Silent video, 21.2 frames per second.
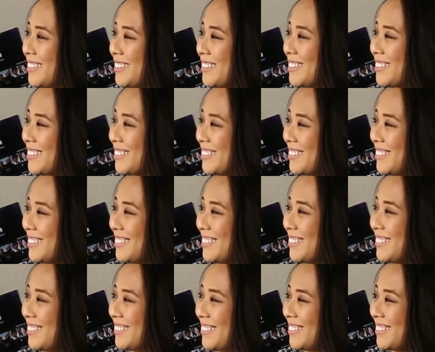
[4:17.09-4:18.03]

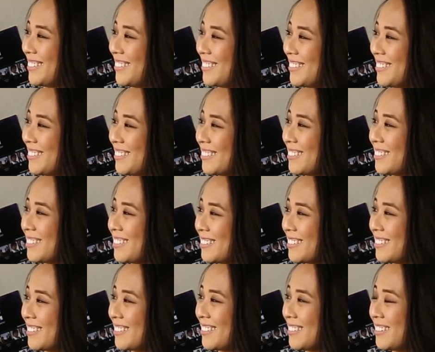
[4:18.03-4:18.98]

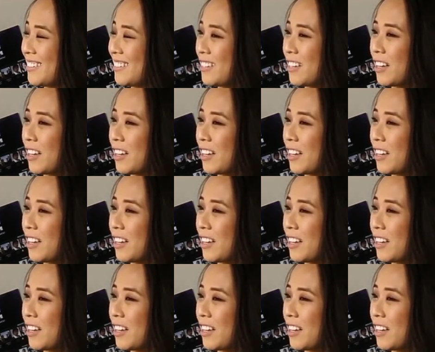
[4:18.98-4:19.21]
(not speaking)